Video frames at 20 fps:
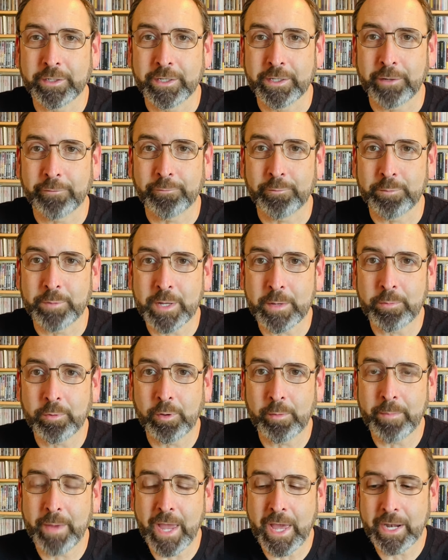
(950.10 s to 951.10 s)
to different people
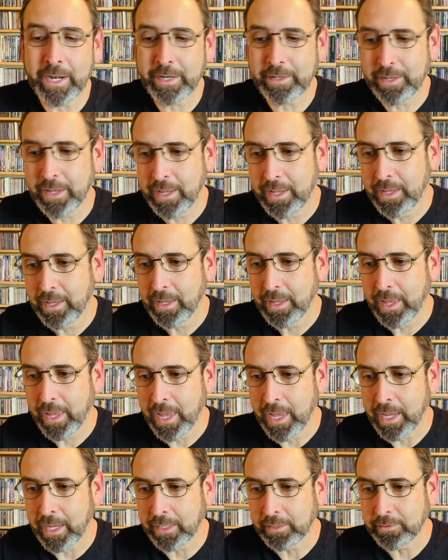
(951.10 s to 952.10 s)
about it.
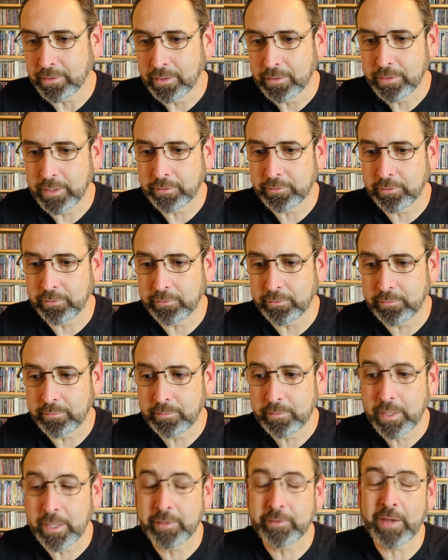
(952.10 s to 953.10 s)
And this is,
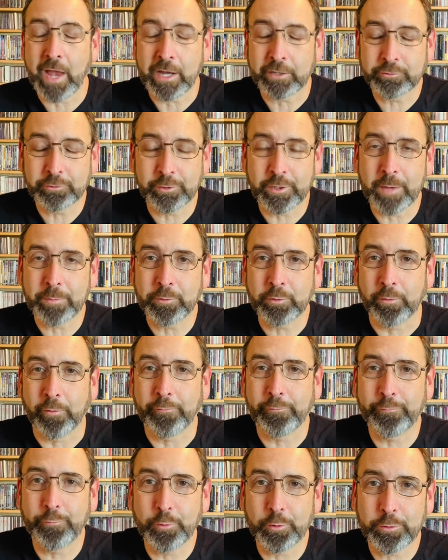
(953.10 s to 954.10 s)
it's actually up to a
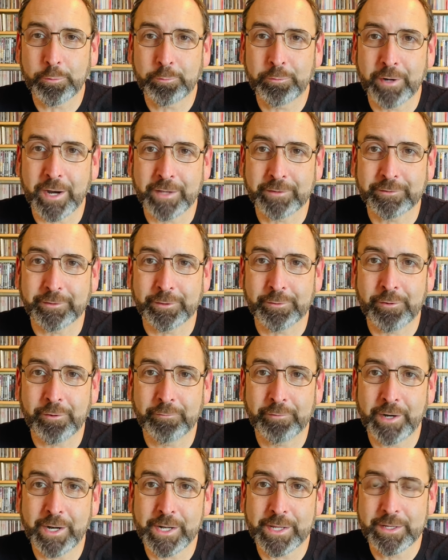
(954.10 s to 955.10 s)
fourth pressing
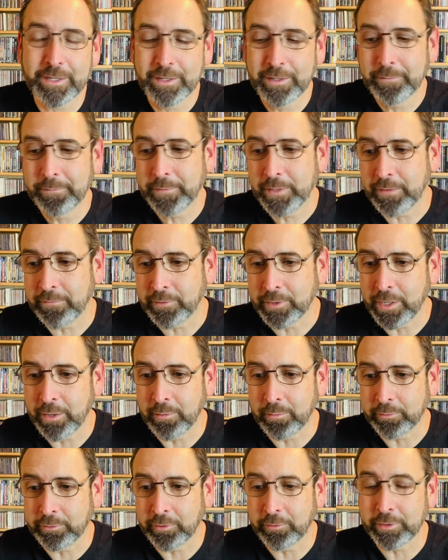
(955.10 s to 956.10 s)
already even though
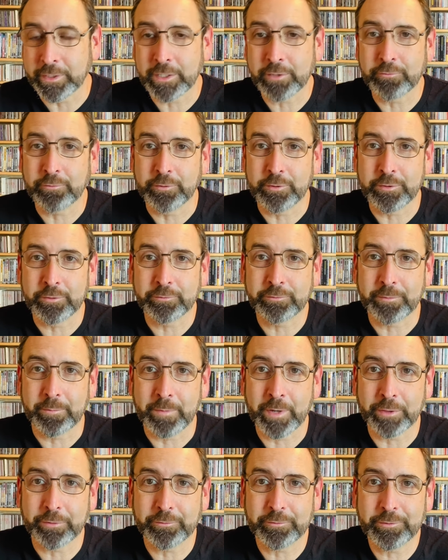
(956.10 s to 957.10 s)
it was only introduced a
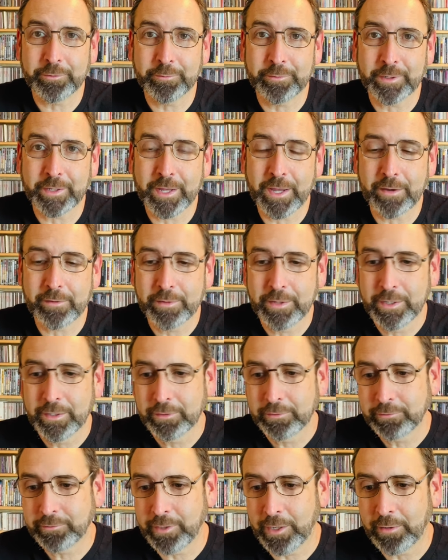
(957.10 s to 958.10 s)
month or two ago.
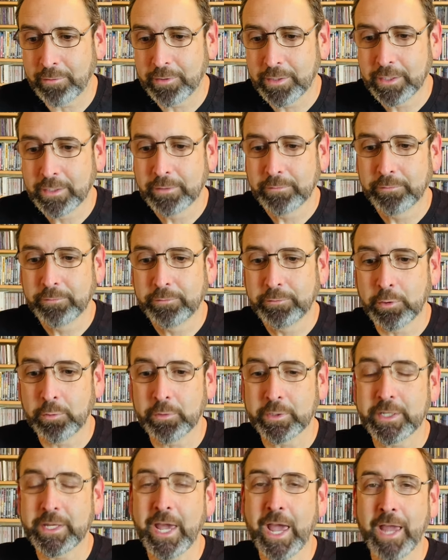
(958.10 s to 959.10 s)
So,
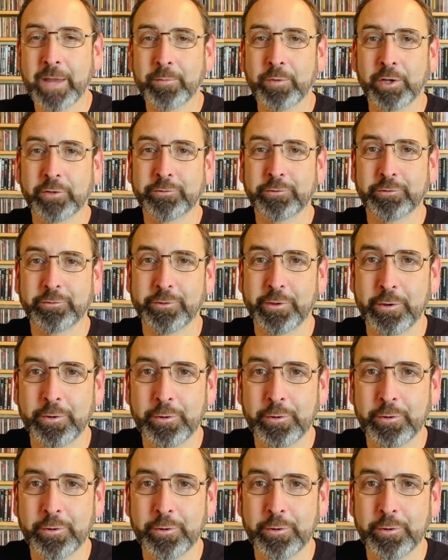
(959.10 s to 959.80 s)
doing gangbusters, The